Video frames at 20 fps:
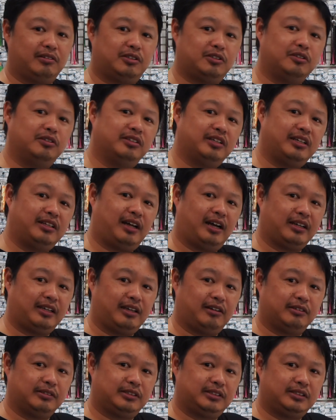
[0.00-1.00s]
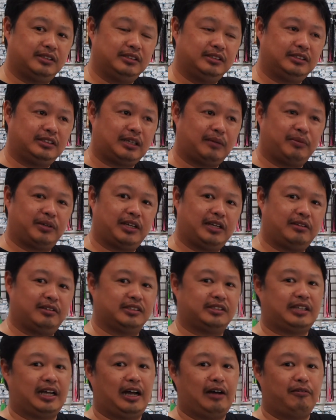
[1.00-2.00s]
do need some gear to
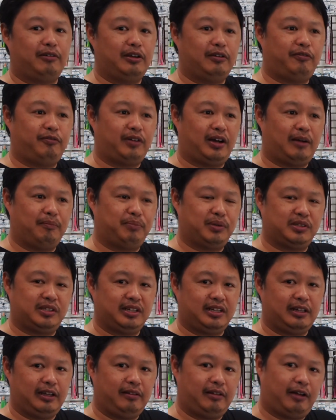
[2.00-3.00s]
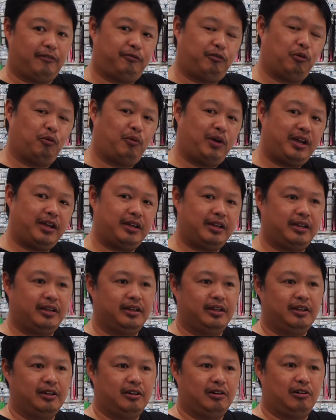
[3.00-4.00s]
start with, particularly like footwear.
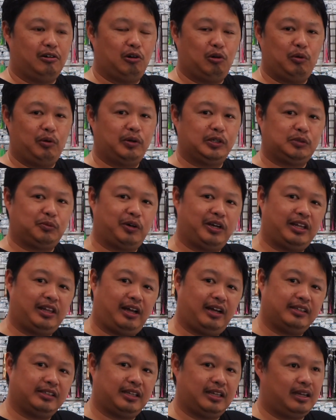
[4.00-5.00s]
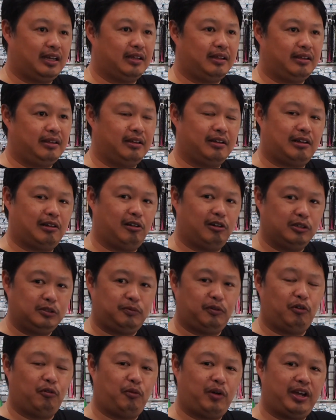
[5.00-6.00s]
Always wear like closed
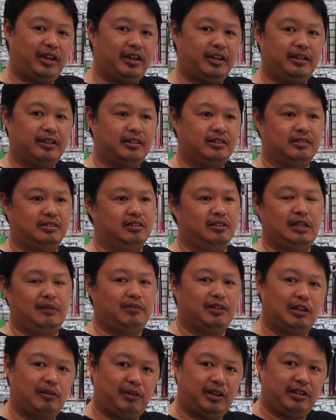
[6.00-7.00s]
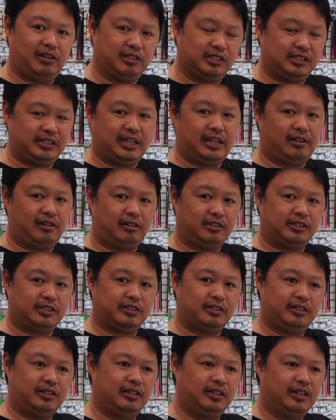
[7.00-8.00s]
footwear because you never know what you're going to stand
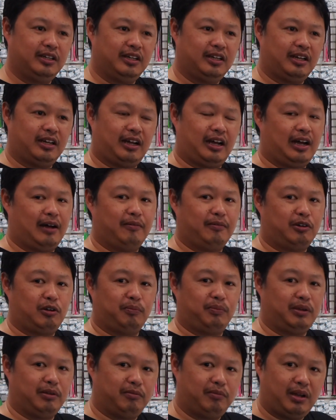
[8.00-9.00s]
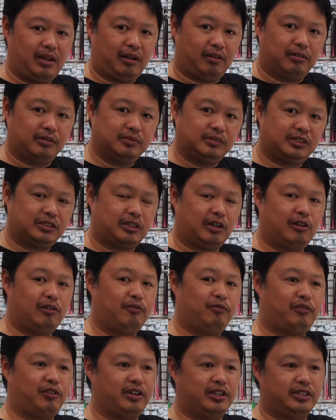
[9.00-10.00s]
onto. Could be
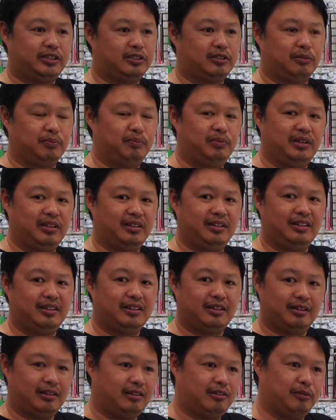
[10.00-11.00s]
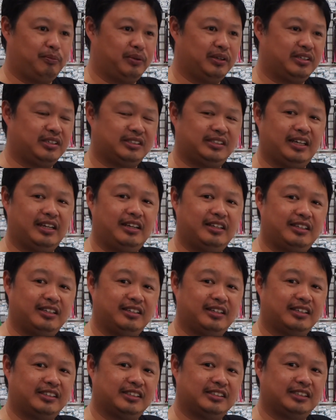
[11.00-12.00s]
stonefish, could be just anything
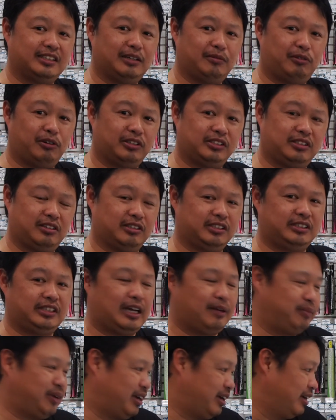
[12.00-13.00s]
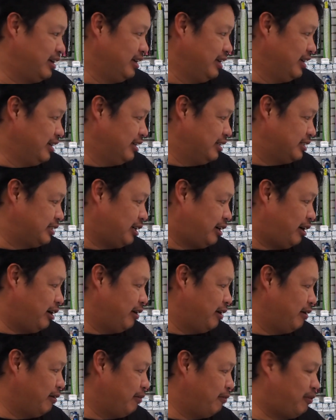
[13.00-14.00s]
that's just in the water is going to stab you. So
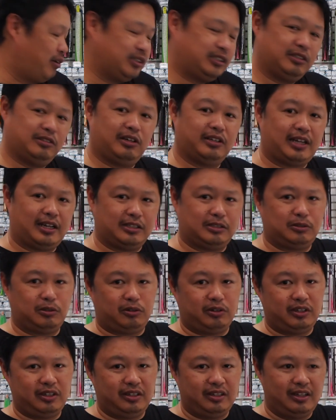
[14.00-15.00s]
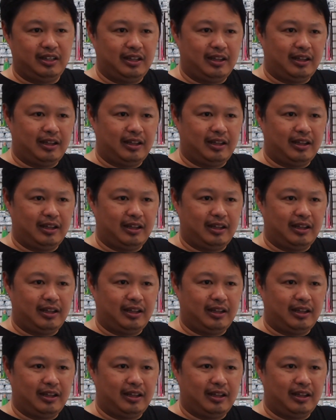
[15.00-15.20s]
once you got that sorted,